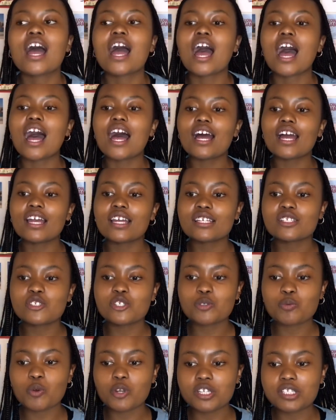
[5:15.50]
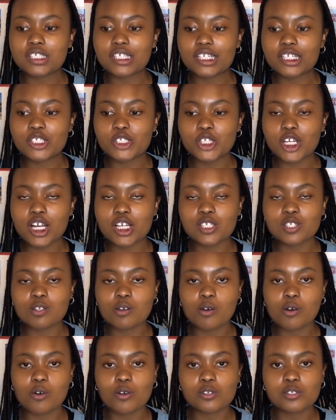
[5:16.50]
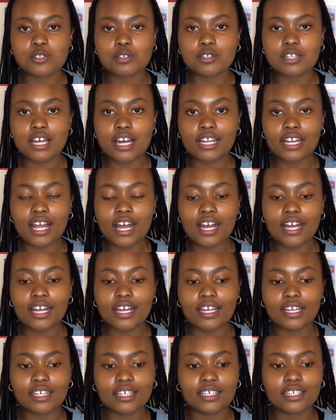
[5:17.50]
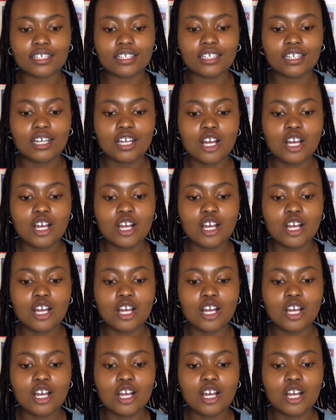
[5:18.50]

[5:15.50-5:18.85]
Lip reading: I just wanted to let you guys know also that I